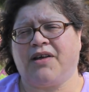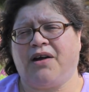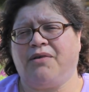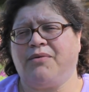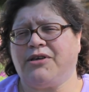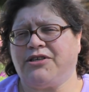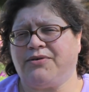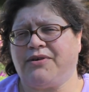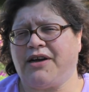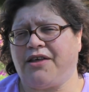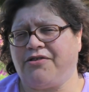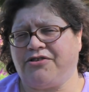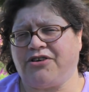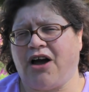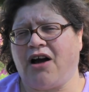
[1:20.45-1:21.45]
I went to
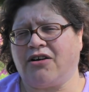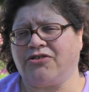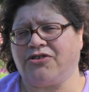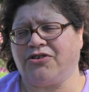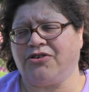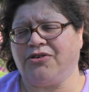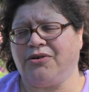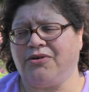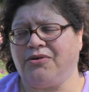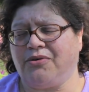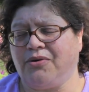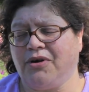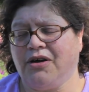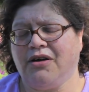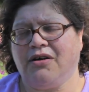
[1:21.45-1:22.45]
another doctor who
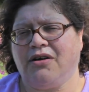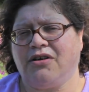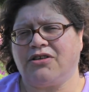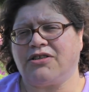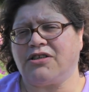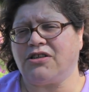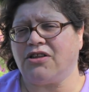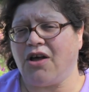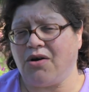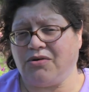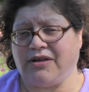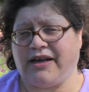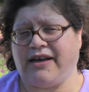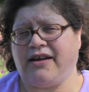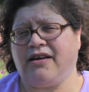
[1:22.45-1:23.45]

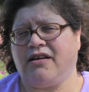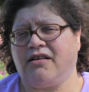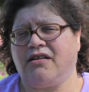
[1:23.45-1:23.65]
slowly